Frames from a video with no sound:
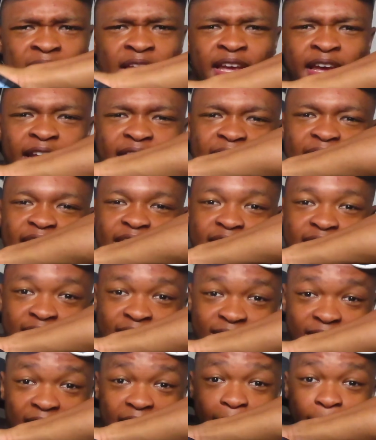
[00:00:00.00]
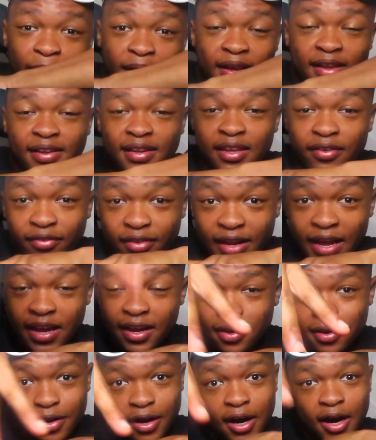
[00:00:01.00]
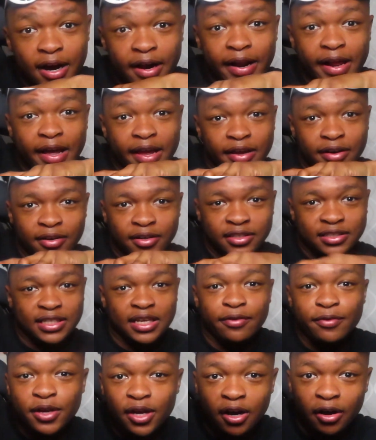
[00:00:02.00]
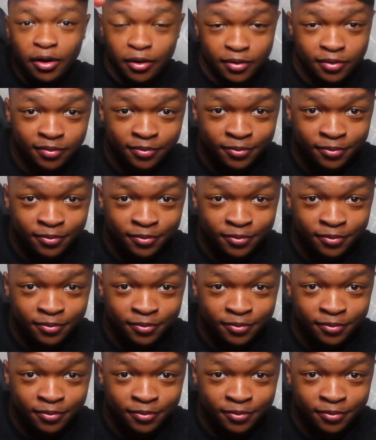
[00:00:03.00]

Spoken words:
Hit that subscribe button, leave a like, all that, you know what I'm saying? We gone.